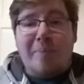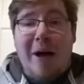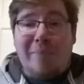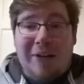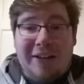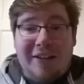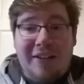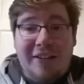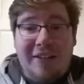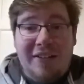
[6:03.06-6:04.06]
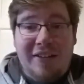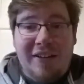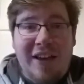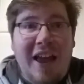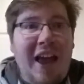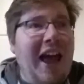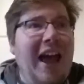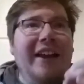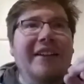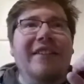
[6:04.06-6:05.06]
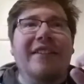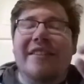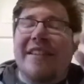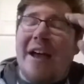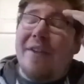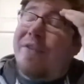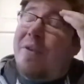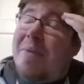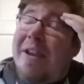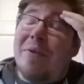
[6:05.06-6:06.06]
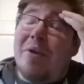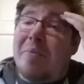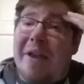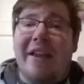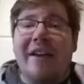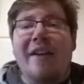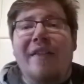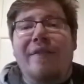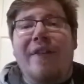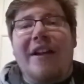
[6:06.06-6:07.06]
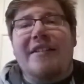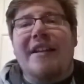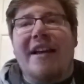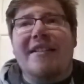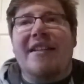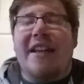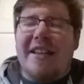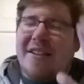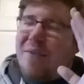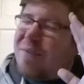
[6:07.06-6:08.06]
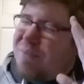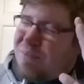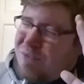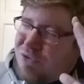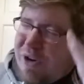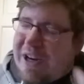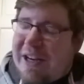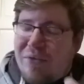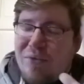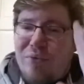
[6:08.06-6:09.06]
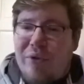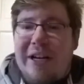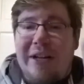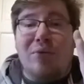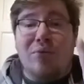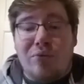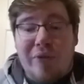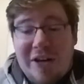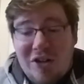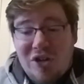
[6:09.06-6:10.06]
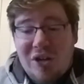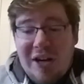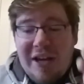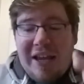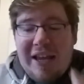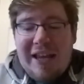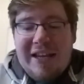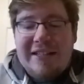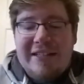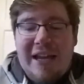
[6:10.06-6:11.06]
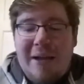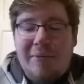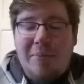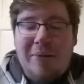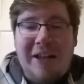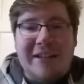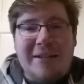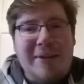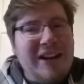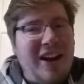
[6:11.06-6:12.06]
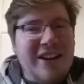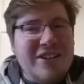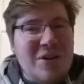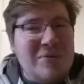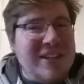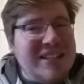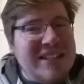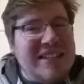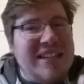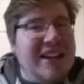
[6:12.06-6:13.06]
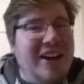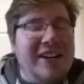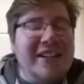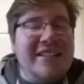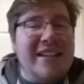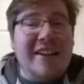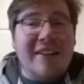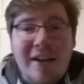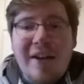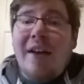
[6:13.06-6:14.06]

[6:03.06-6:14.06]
Republic. And that for me would be fantastic. It's a really, really rich, in-depth place. I mean, I know that Disney kind of said,